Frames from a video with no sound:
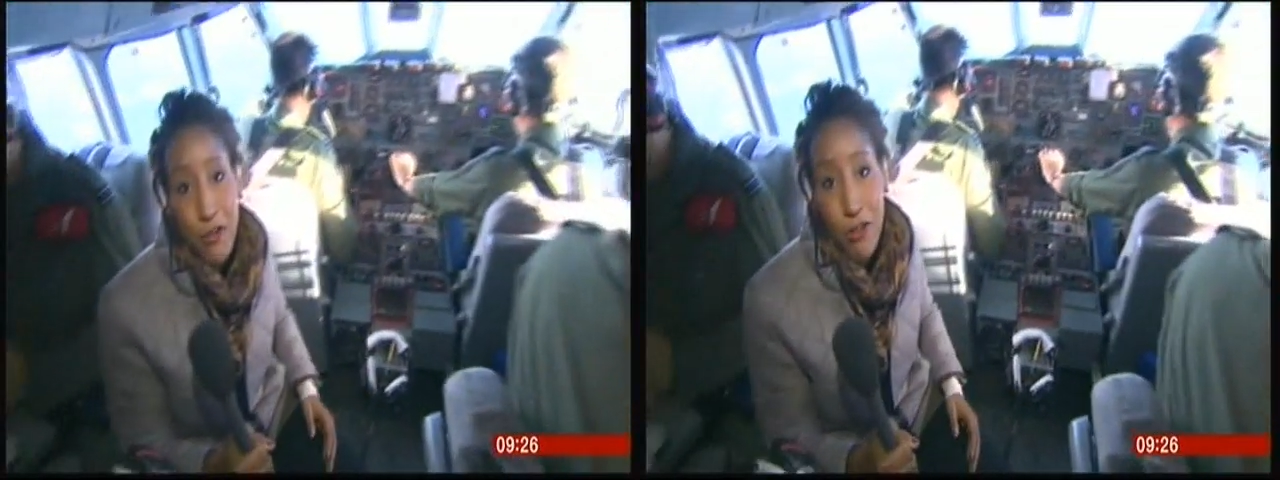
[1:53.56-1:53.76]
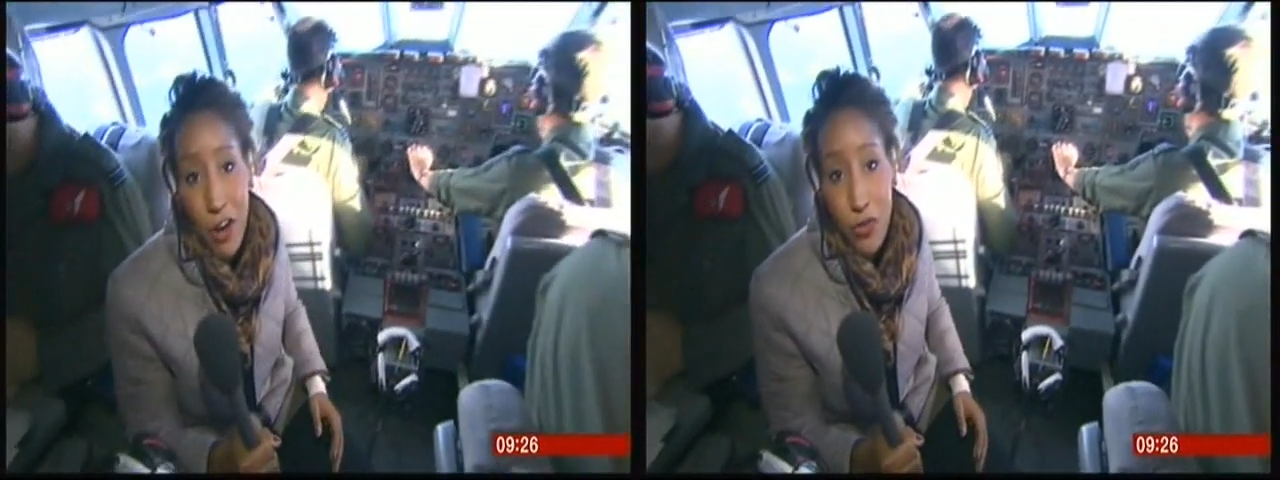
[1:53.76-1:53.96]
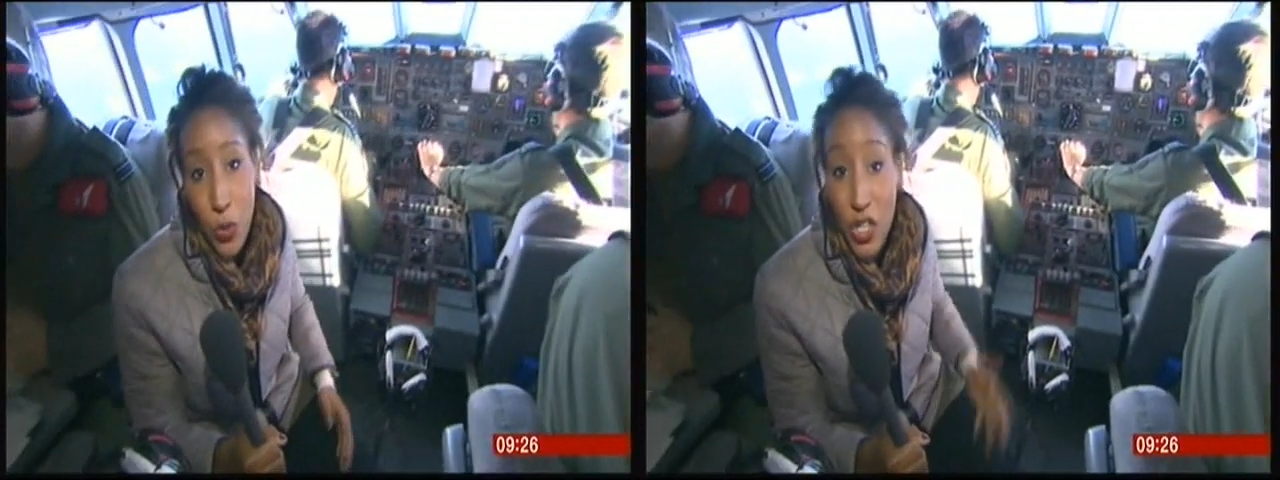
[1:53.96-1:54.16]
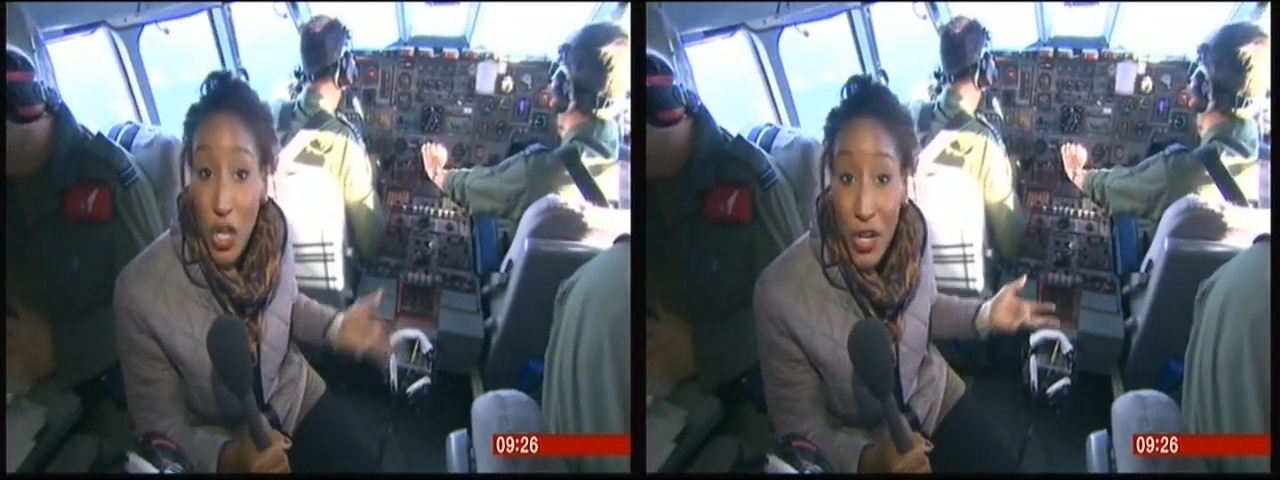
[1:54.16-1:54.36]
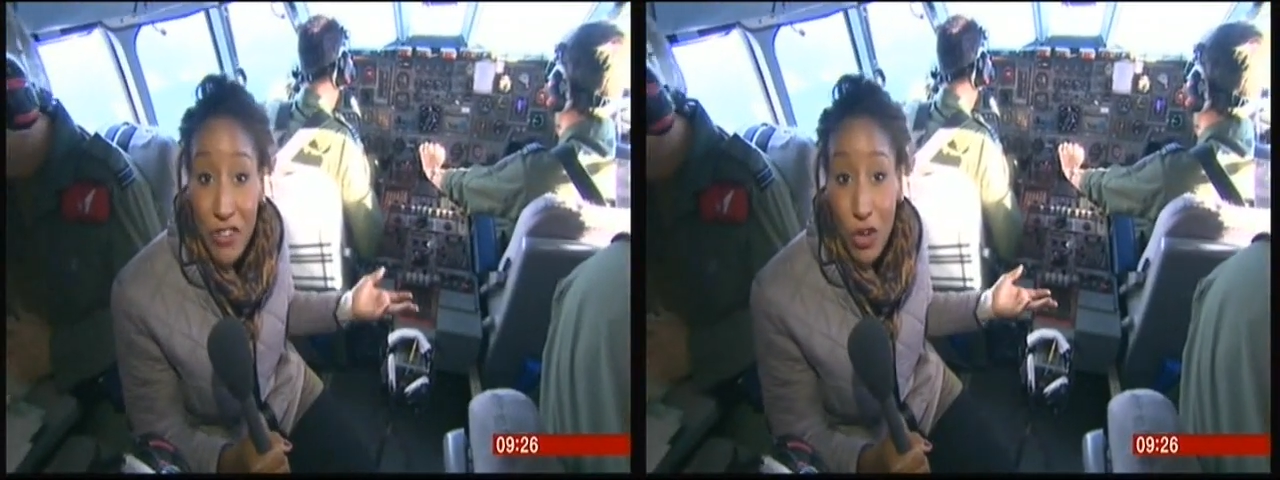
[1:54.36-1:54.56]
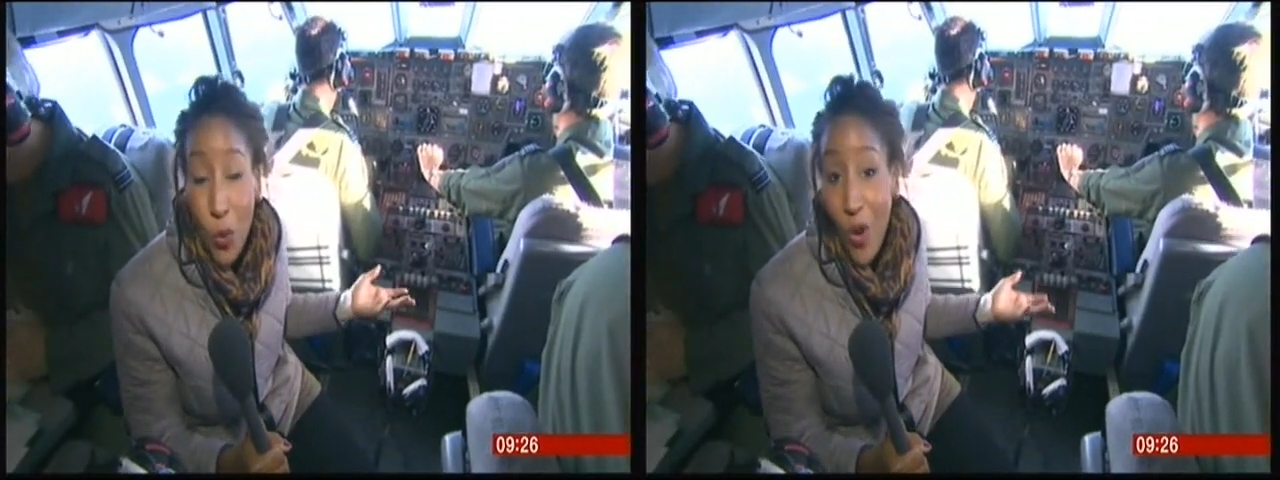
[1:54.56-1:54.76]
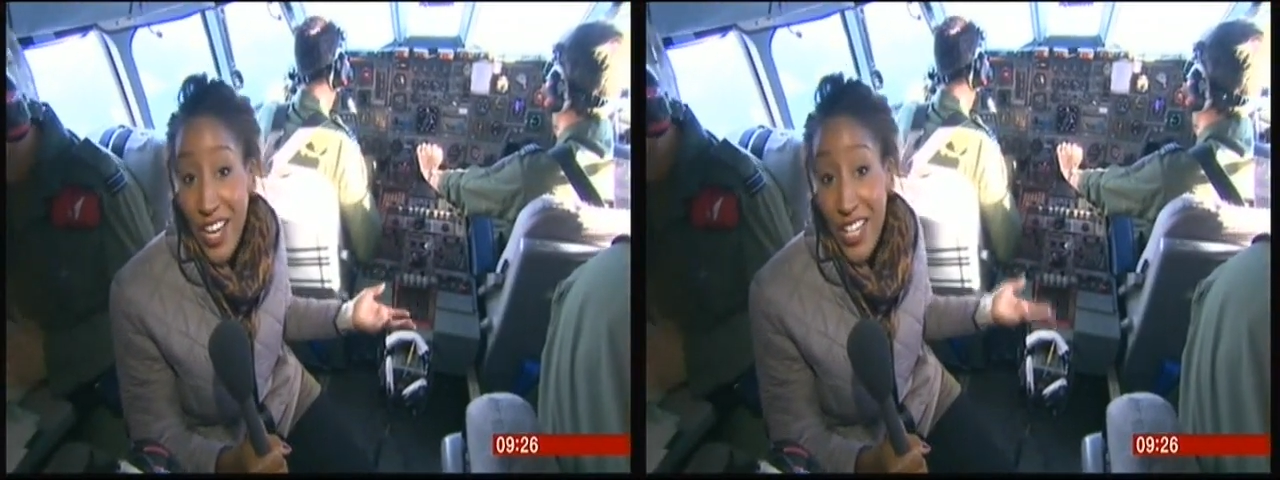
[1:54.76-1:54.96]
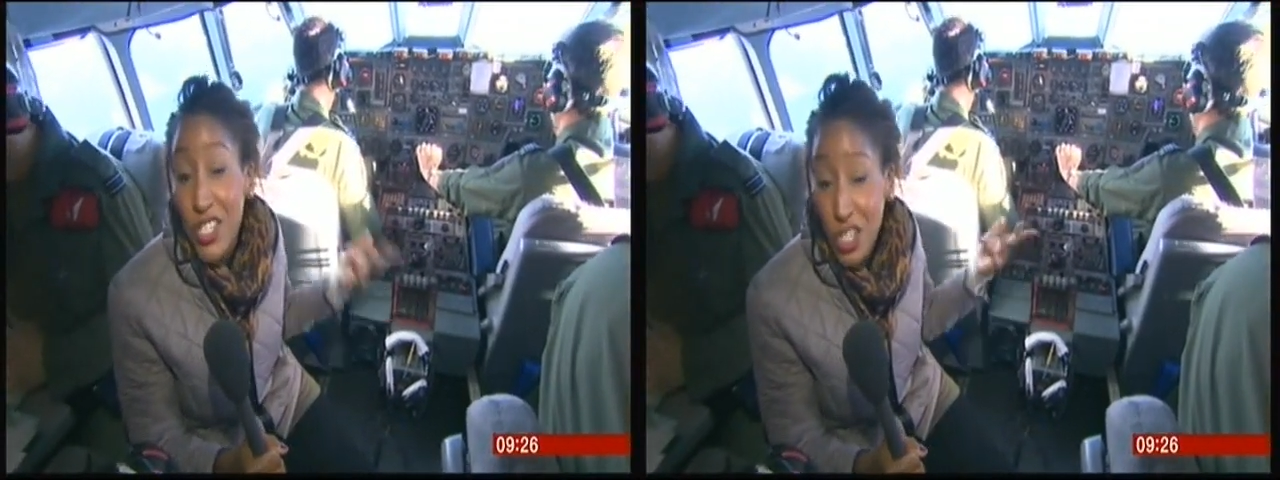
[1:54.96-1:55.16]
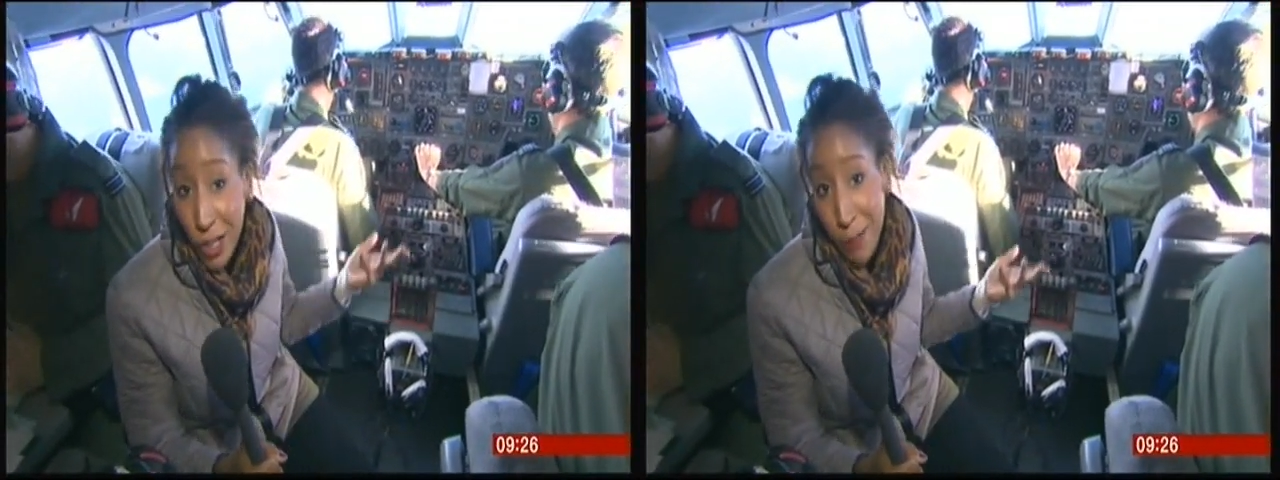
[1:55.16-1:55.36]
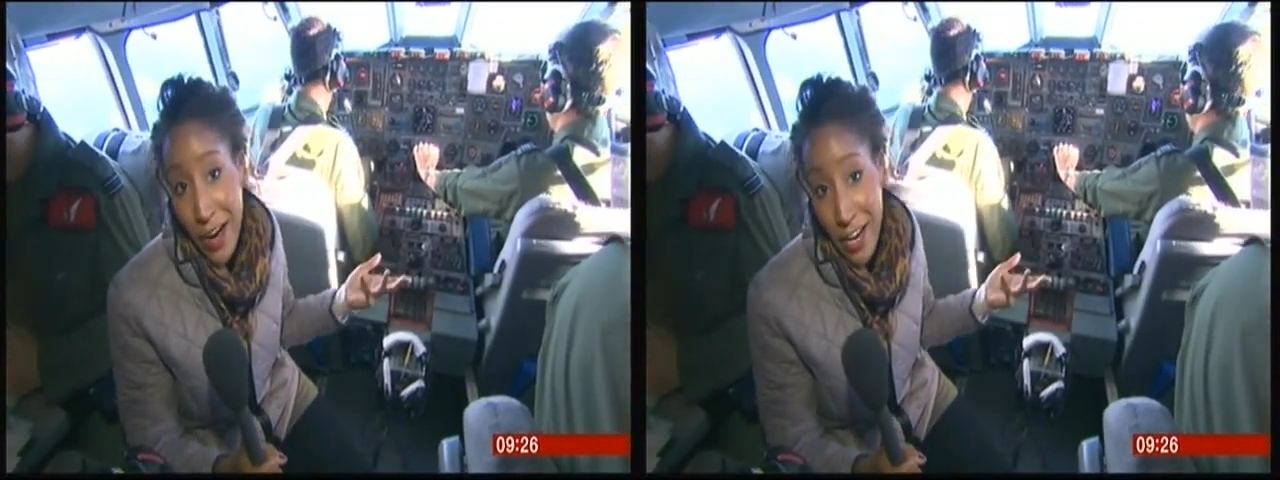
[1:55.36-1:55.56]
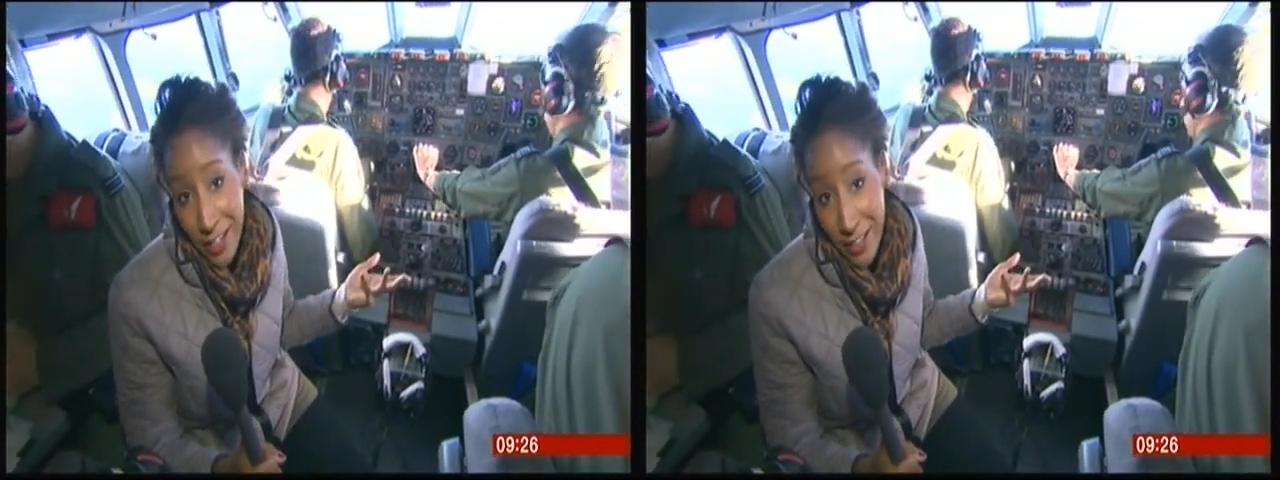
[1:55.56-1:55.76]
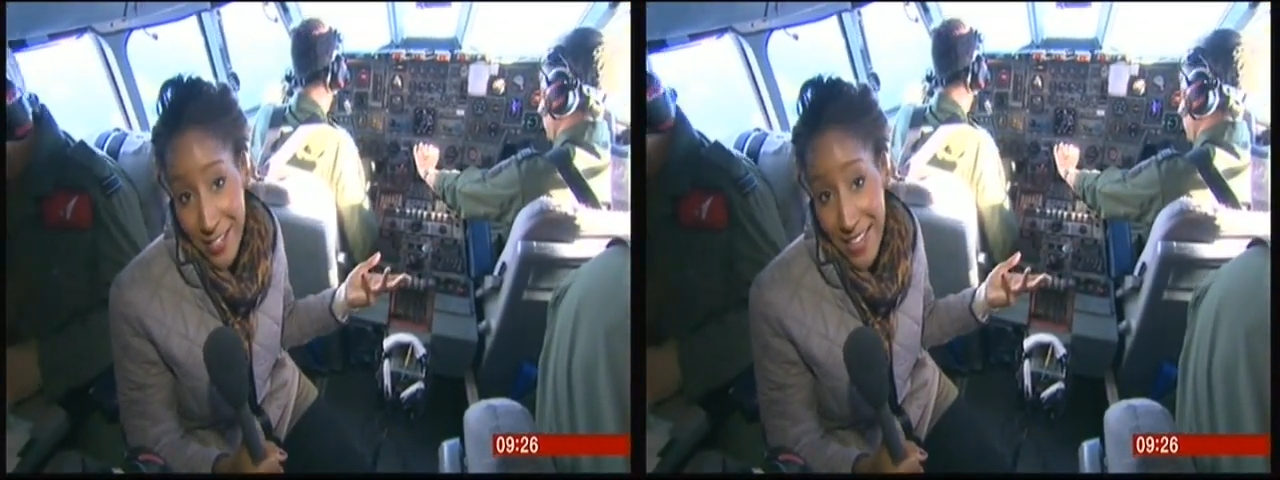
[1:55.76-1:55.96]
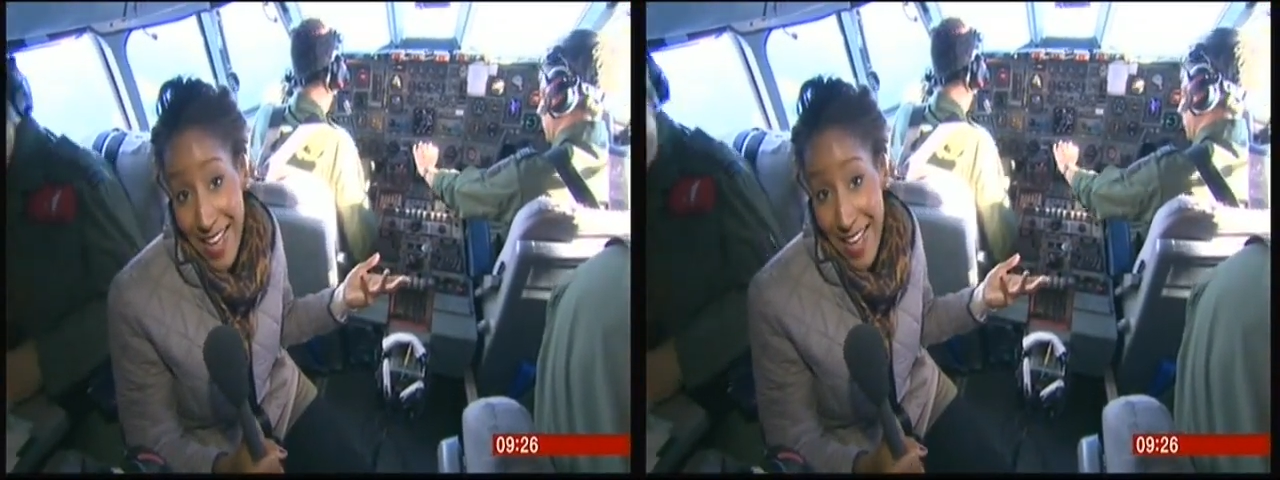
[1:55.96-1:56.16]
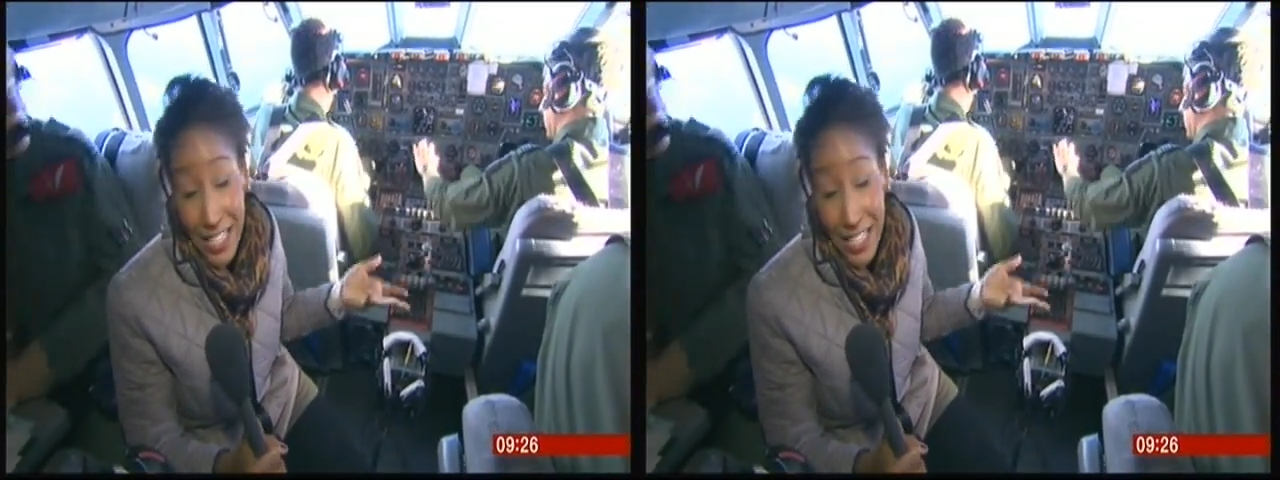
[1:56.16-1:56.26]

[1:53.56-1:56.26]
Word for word: aircraft which only requires two pilots.